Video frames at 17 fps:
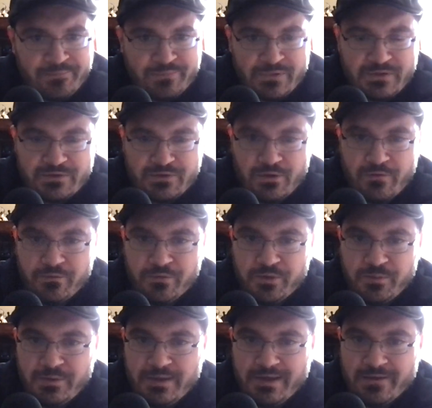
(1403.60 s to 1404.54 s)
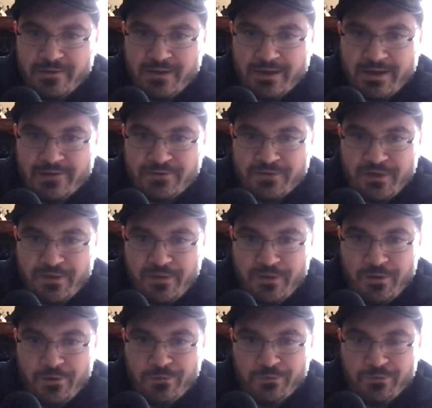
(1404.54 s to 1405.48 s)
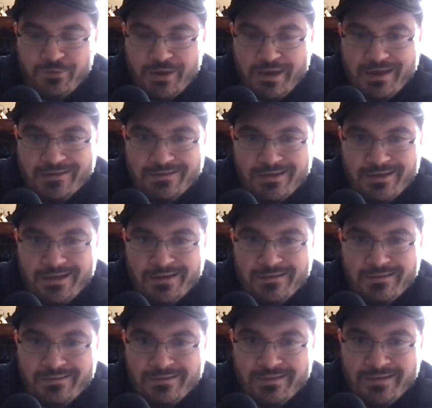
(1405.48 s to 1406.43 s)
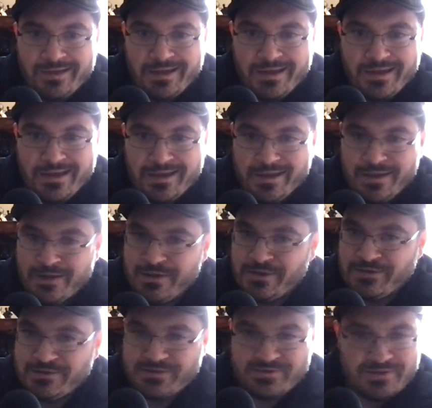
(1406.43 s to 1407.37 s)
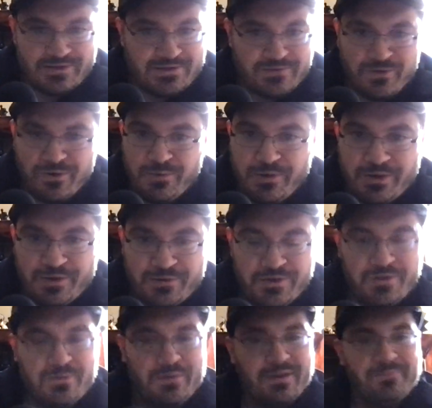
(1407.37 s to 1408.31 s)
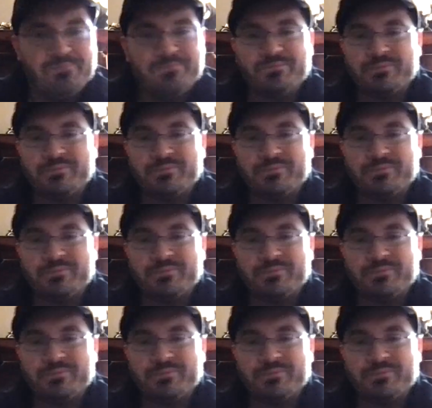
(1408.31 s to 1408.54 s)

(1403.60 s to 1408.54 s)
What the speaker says: So hopefully we get our hands on those and just enjoy what you're doing.